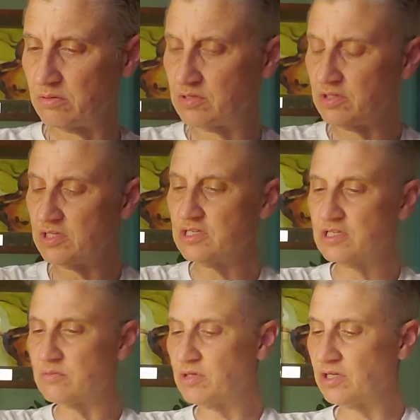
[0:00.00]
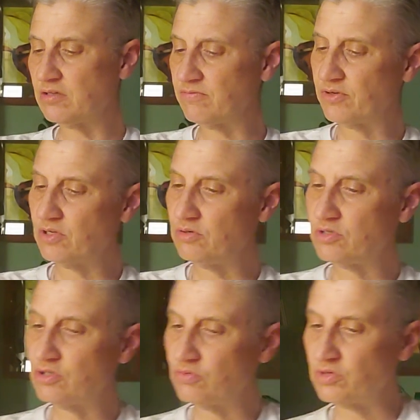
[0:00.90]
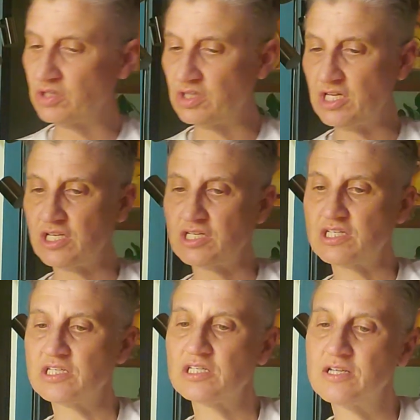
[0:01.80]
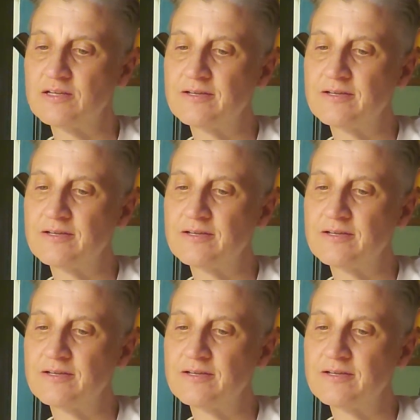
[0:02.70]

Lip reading: So this is something for you to release.